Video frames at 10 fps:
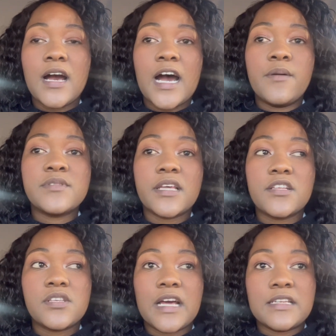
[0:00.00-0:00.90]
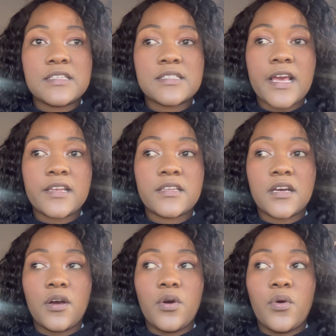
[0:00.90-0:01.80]
I'm starting to understand
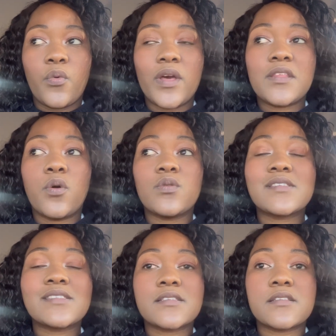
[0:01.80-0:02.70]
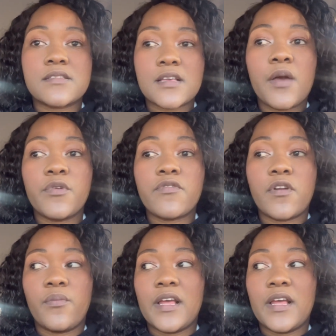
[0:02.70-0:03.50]
where the whole sis is coming from.